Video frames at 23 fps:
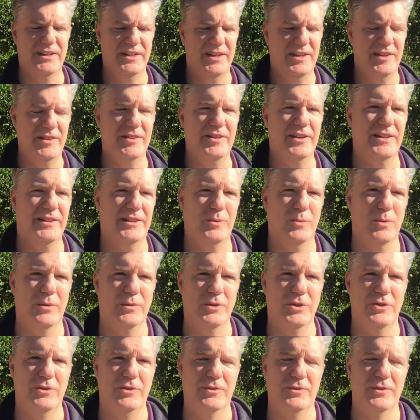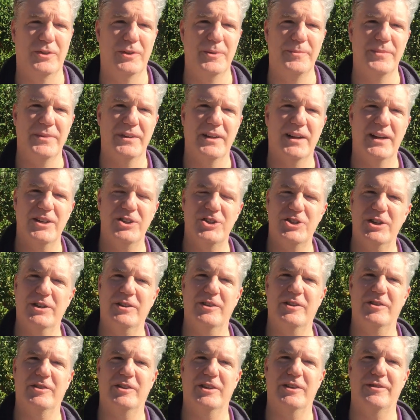He thought they were useful. I shared
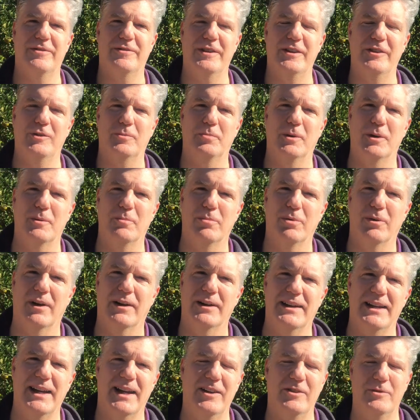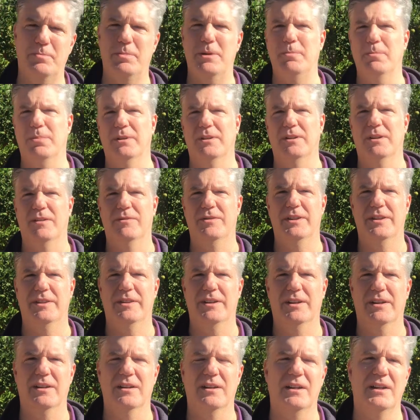this on a Facebook broadcast. People loved it
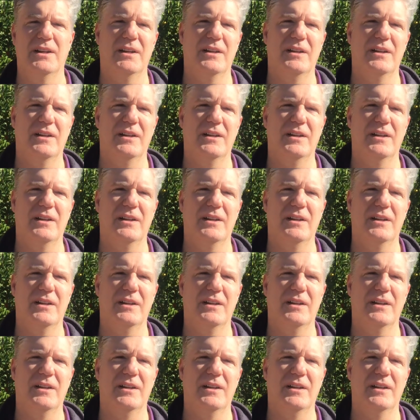there.